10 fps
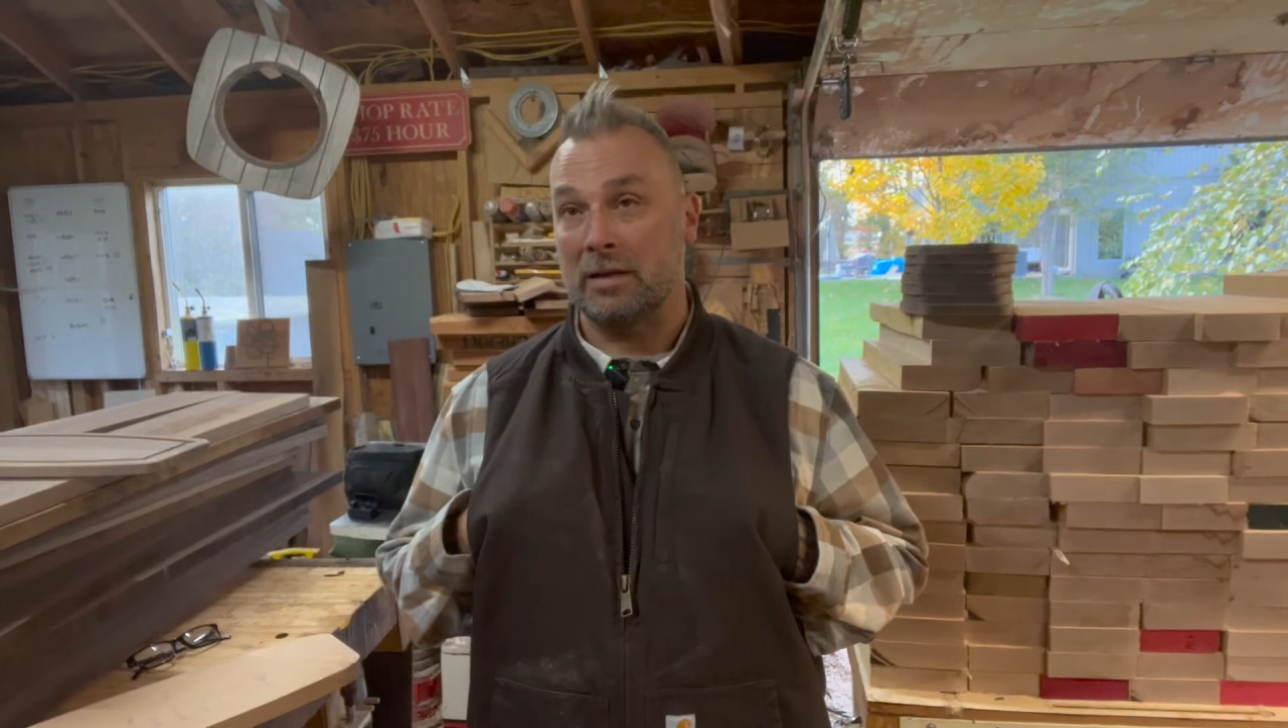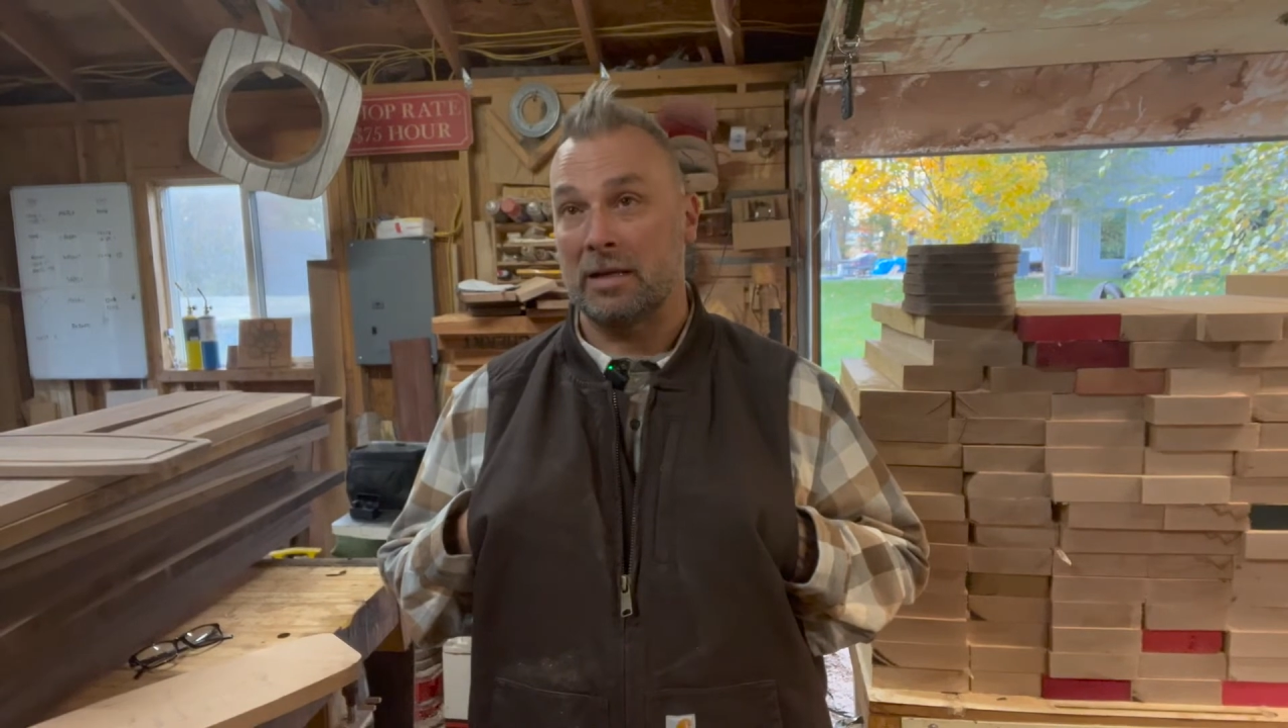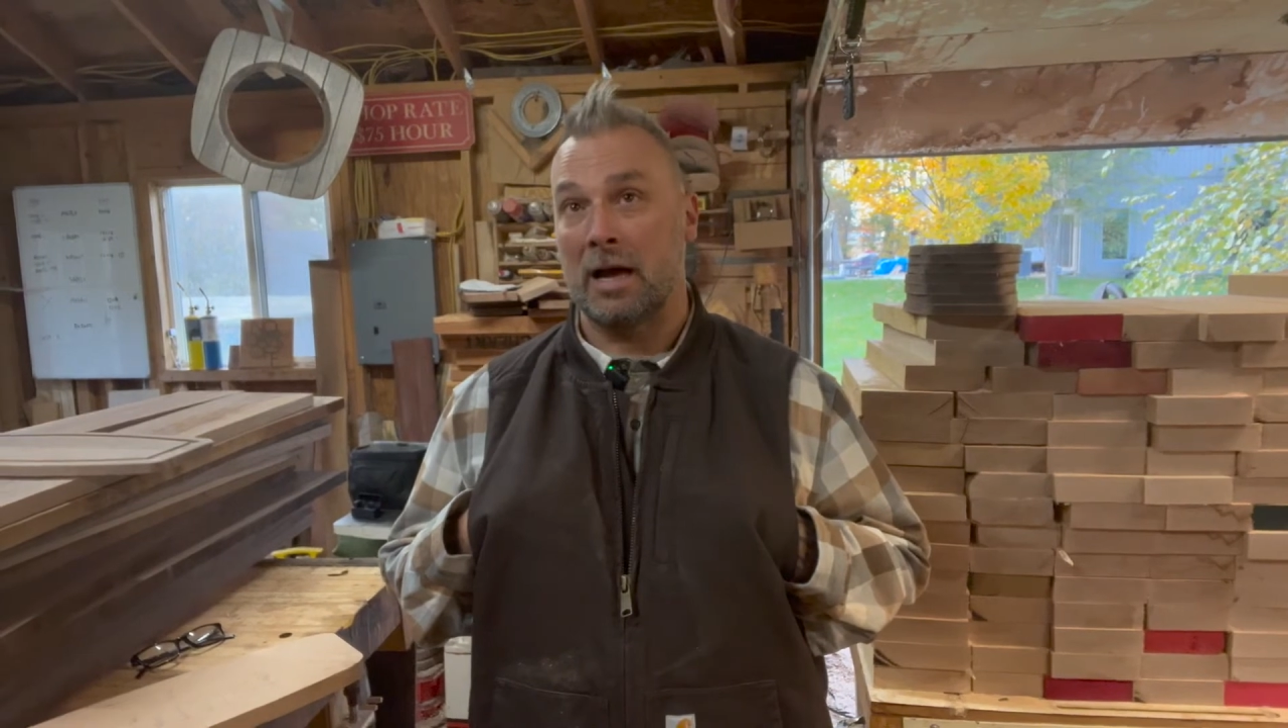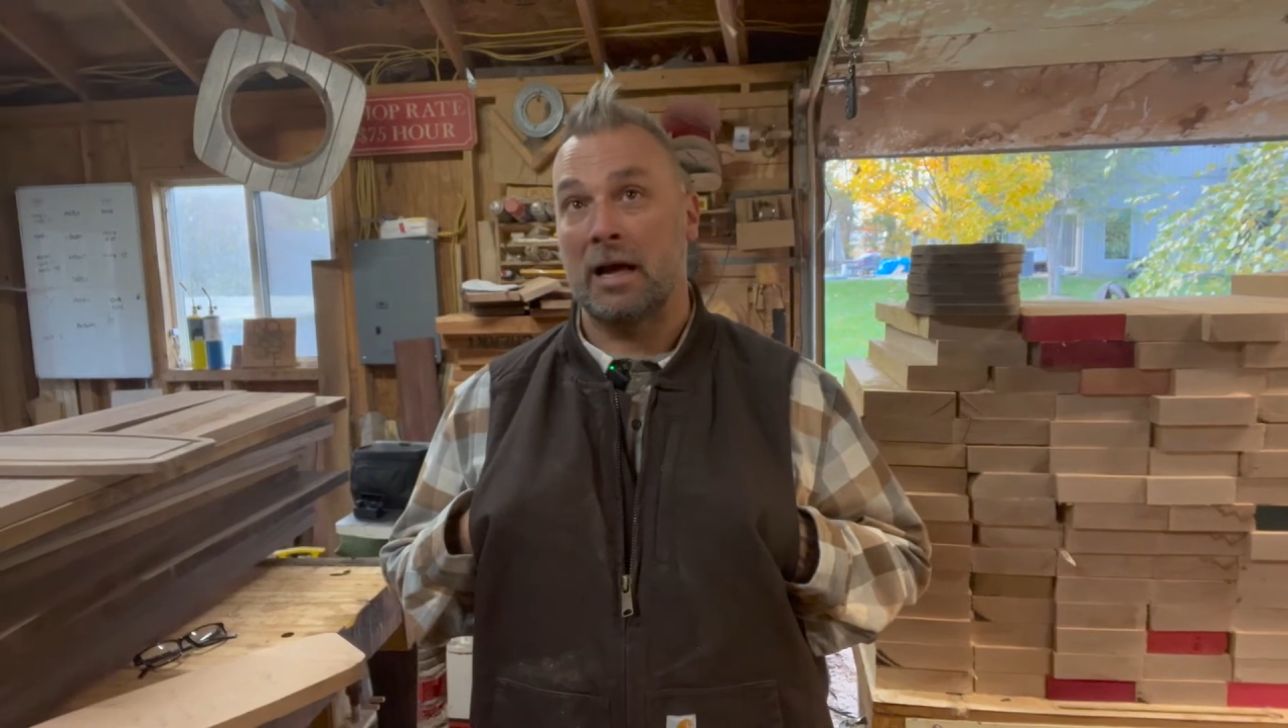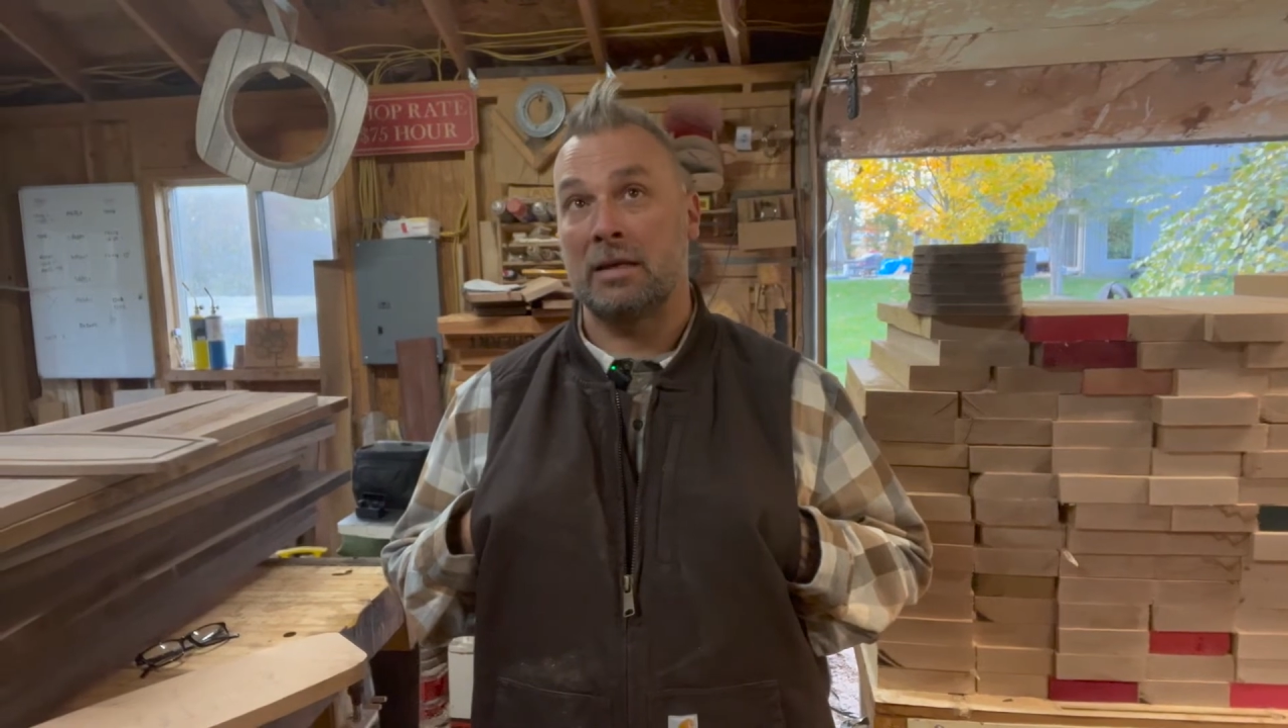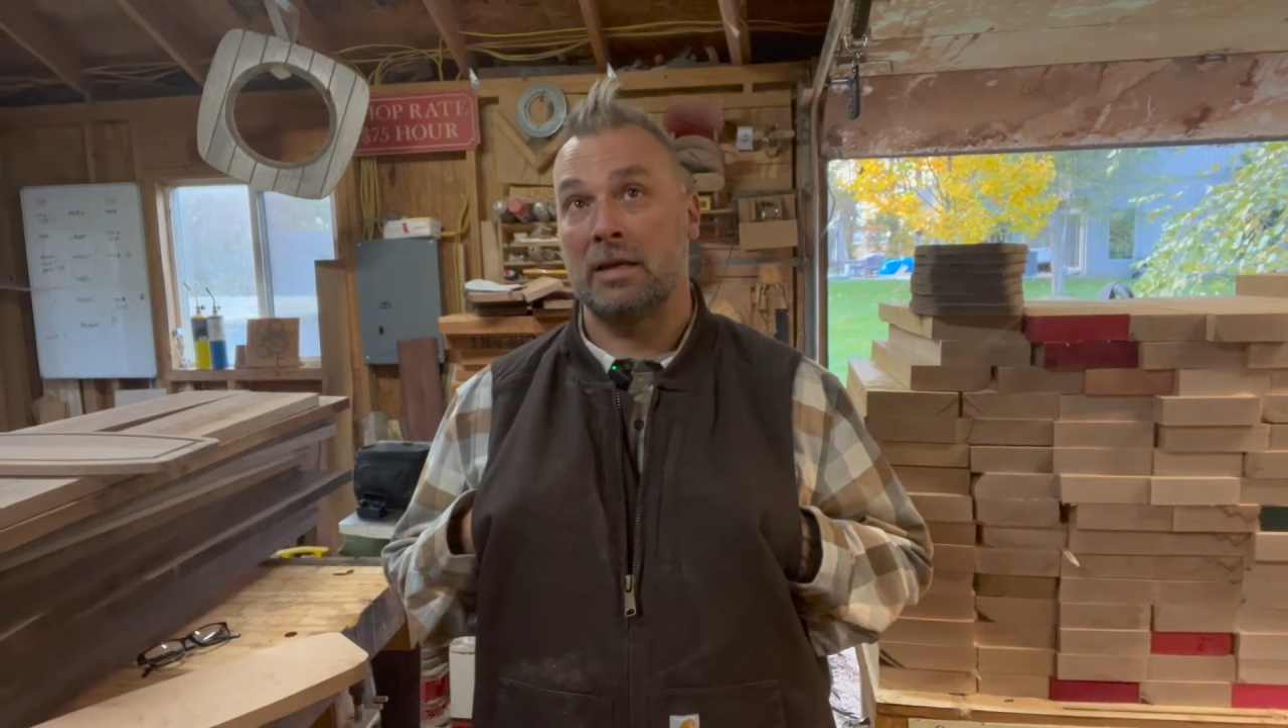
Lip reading: in line,